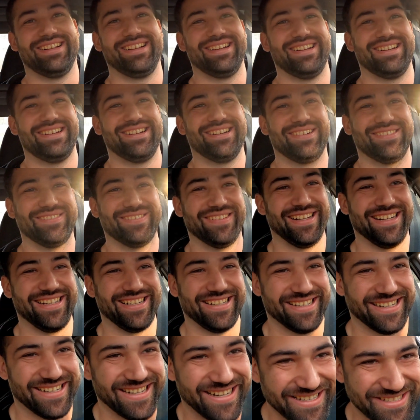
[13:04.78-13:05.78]
oh my
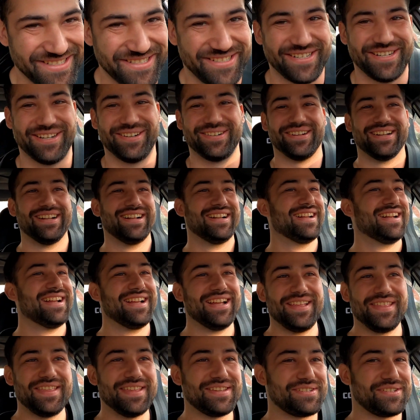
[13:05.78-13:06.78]
gosh, dude,
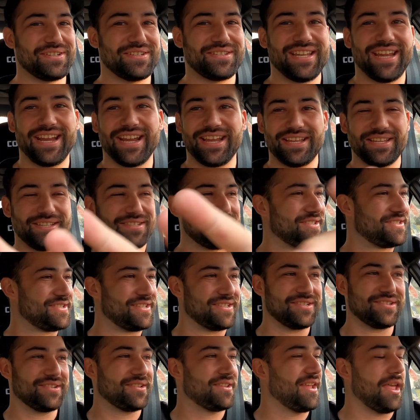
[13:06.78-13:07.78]
this just ain't this.
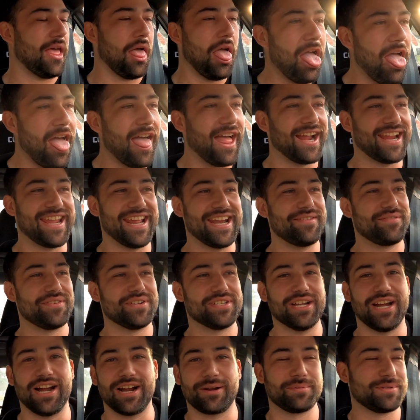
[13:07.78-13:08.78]
Can't even
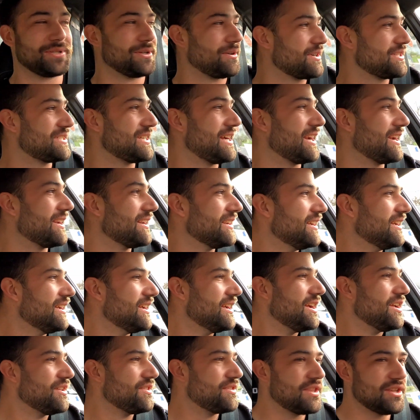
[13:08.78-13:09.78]
talk. I'm so excited.
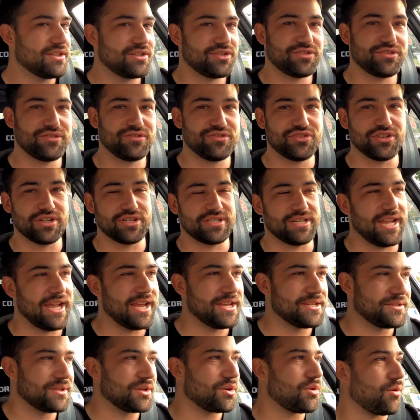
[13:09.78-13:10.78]
This just
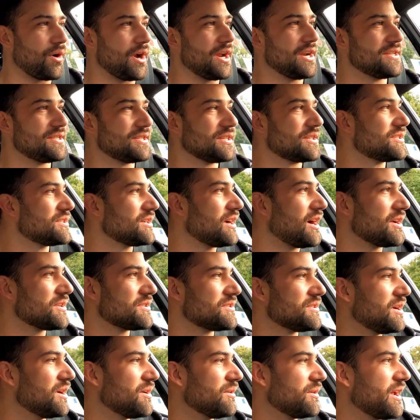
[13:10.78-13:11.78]
has the greatest
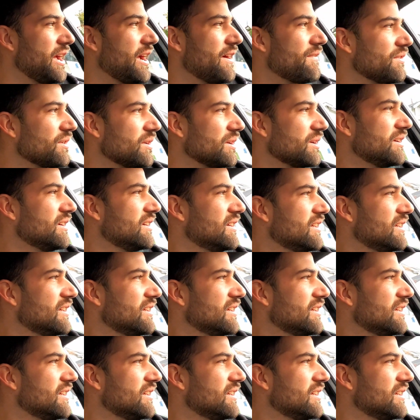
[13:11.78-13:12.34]
exhaust note ever.